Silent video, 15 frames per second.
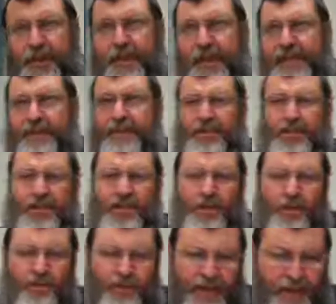uh, late
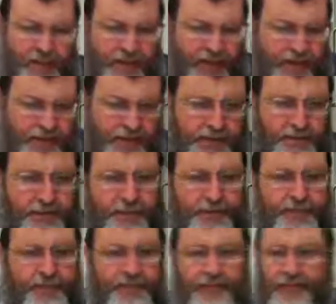Mashgiach of Kamenetz.
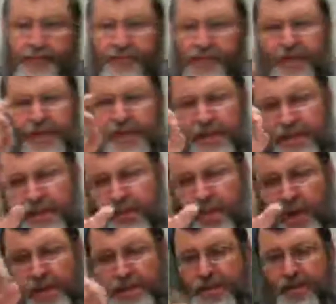It, it's
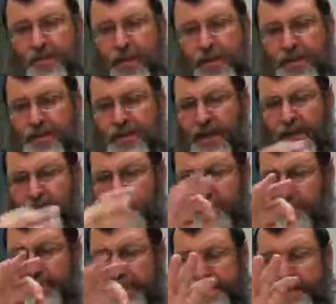quite, it's quite insightful. It's
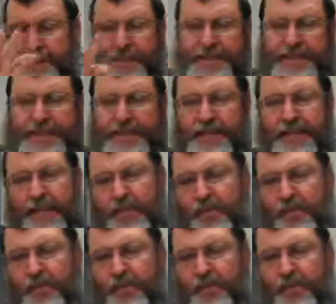amazing, amazing insight he